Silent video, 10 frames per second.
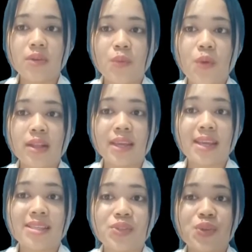What
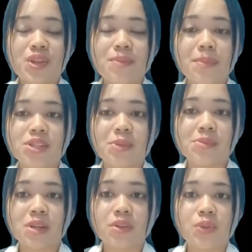is student
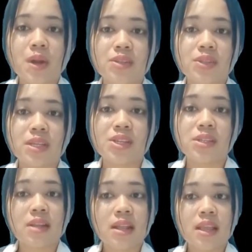perception towards teacher
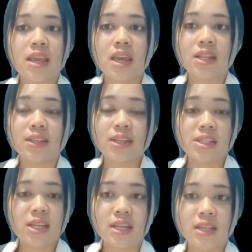strategy in
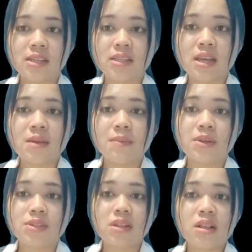teaching English?
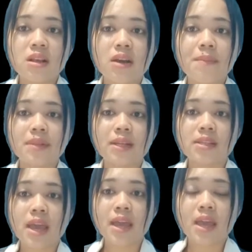Personal
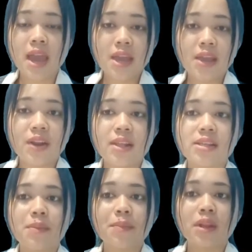competence at 8th grade
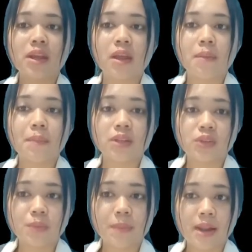SMP Negeri 4
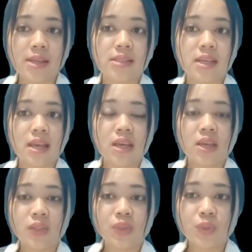Tanjung Palas.
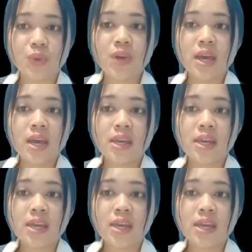2.